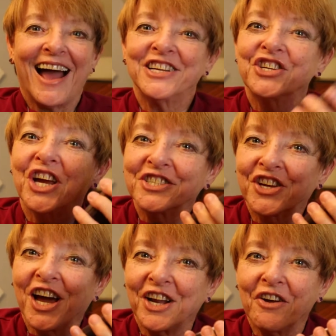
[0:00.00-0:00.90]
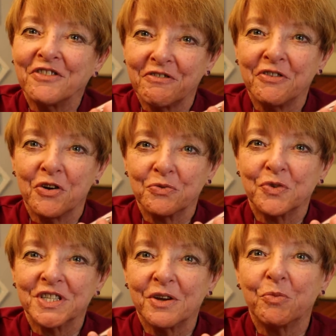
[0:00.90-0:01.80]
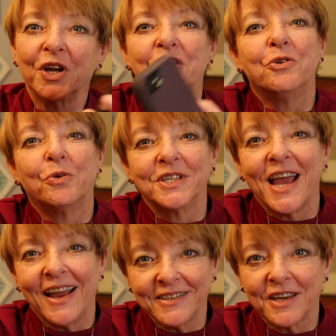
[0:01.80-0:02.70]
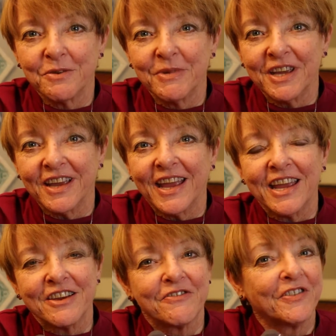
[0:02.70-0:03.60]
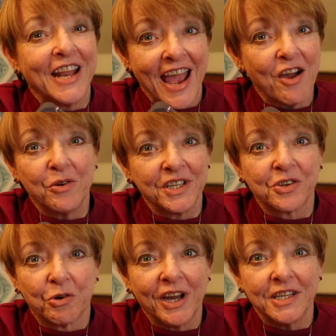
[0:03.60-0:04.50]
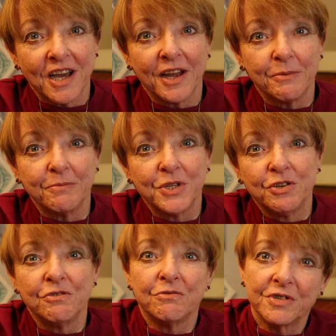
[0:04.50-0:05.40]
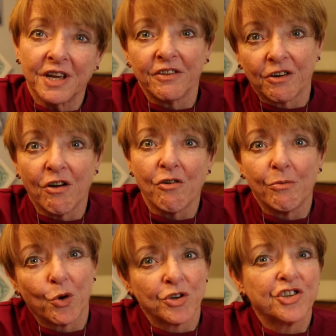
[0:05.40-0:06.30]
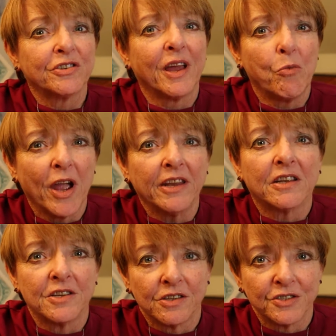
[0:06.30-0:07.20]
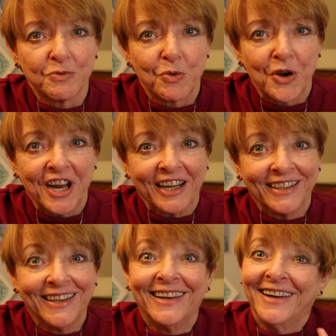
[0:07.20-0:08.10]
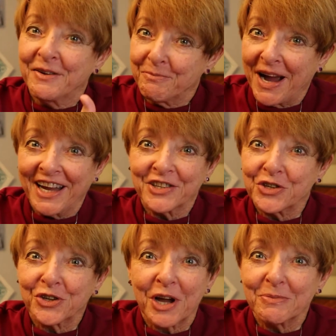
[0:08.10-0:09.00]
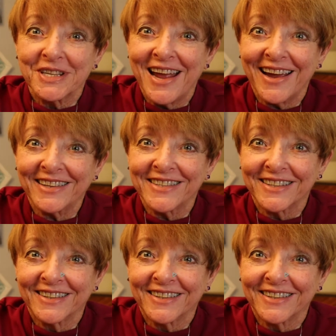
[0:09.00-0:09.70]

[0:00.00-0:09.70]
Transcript: I just got off the phone with someone who was asking me if now is a great time to sell their home or should they wait until spring. My answer comes next.